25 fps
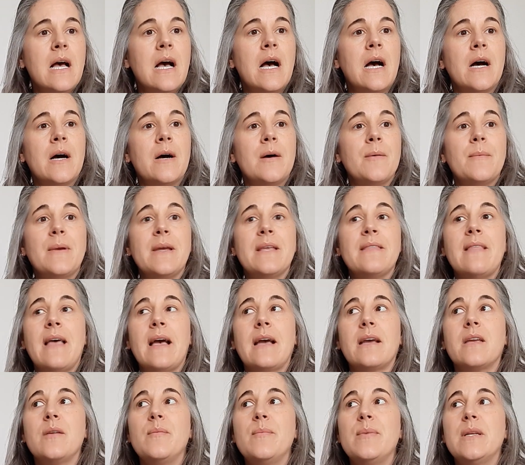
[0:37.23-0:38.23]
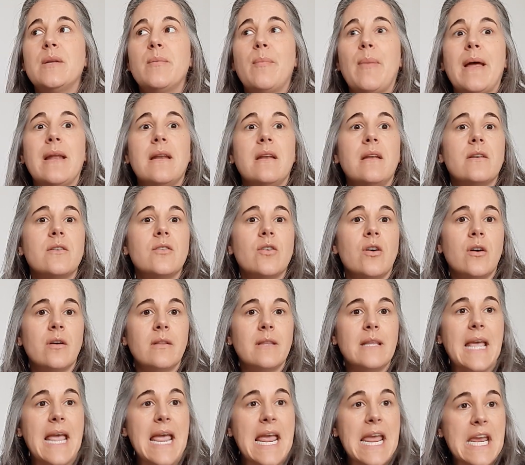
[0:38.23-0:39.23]
and that can be dependent on
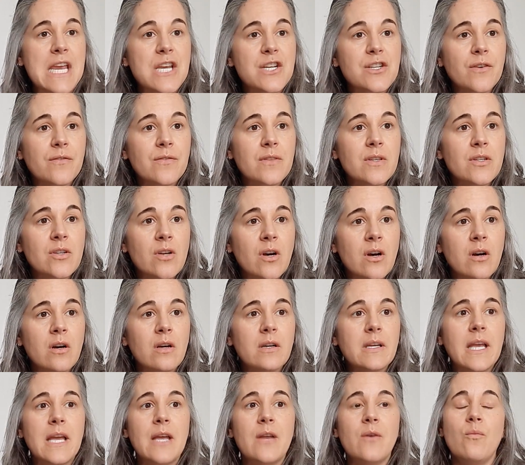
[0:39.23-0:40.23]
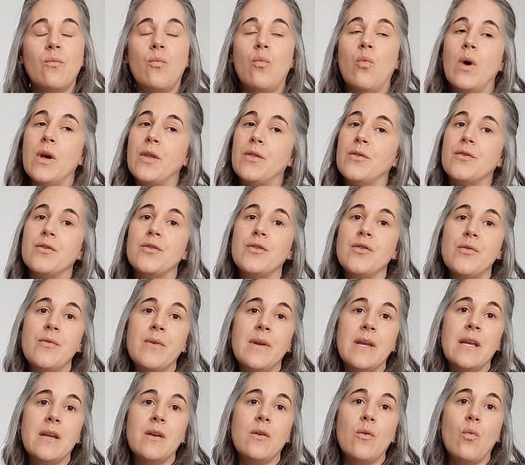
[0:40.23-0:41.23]
the age of the dog and what they're
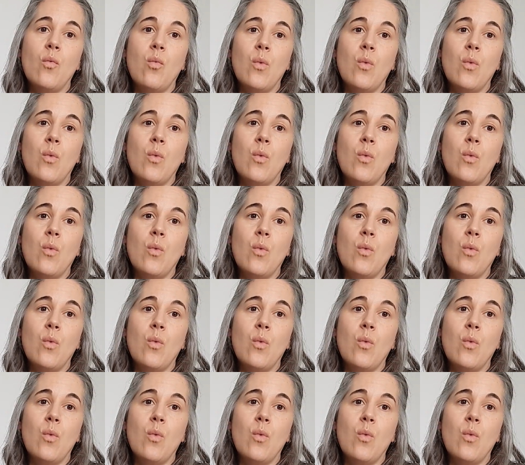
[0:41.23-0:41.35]
doing